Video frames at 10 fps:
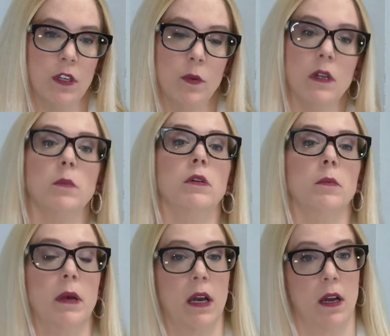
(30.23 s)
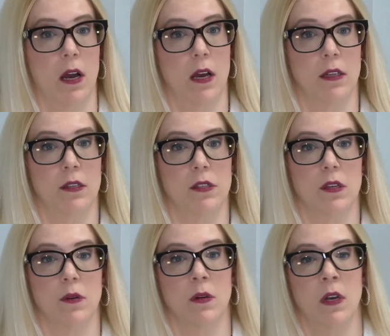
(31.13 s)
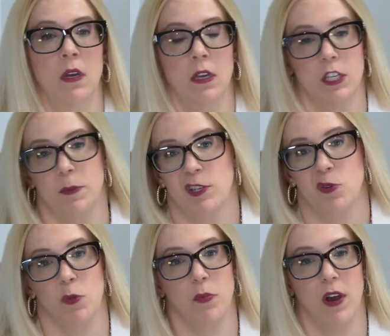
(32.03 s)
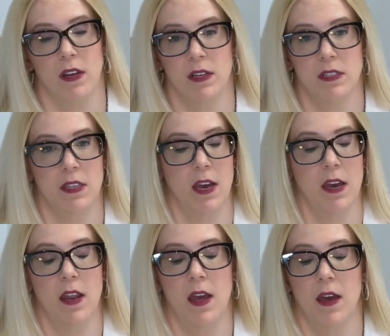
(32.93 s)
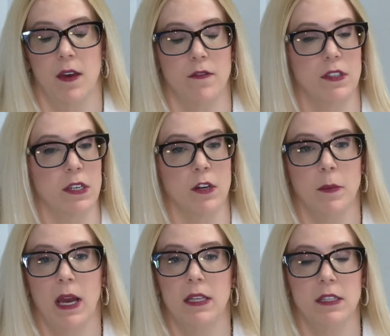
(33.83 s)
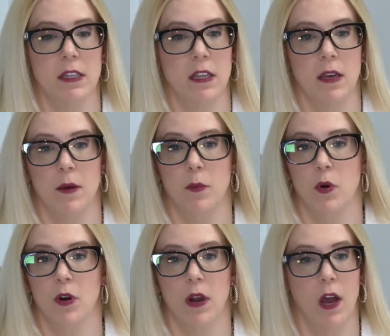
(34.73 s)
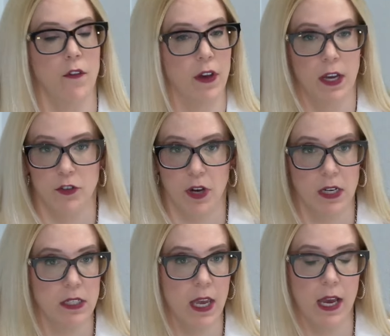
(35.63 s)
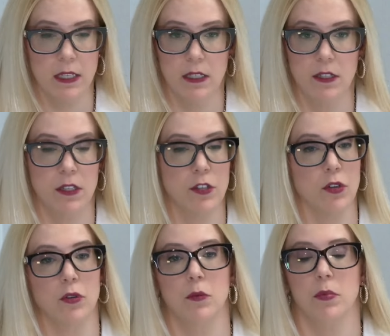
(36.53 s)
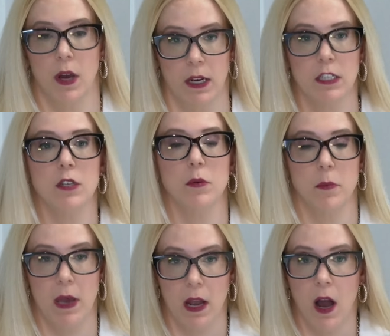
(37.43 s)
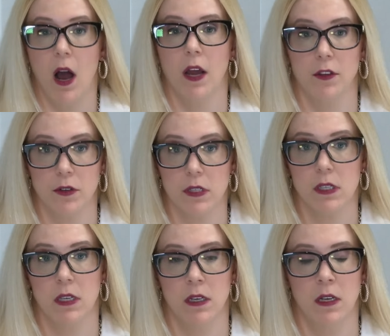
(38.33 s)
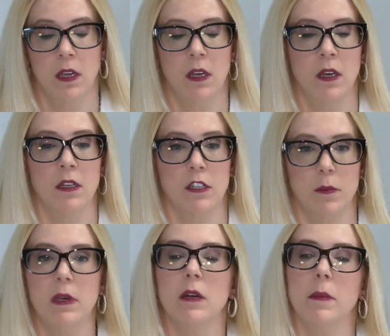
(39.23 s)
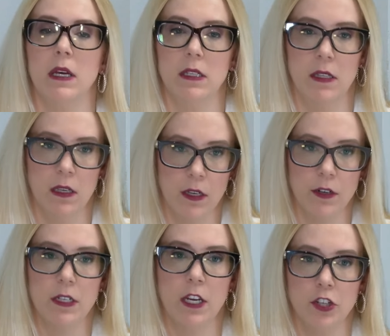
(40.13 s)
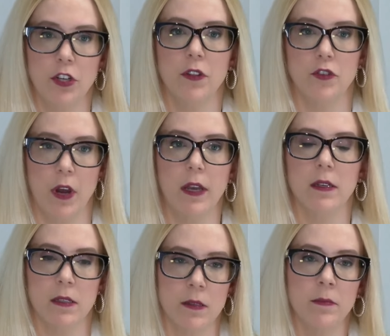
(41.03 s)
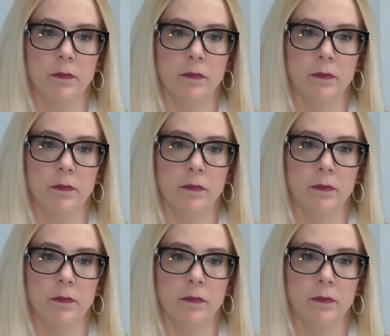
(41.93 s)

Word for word: you want to put back on. So especially with products that have ceramides in them or alpha hydroxy acids, these are good products to put back on your skin to minimize the irritation and the dryness.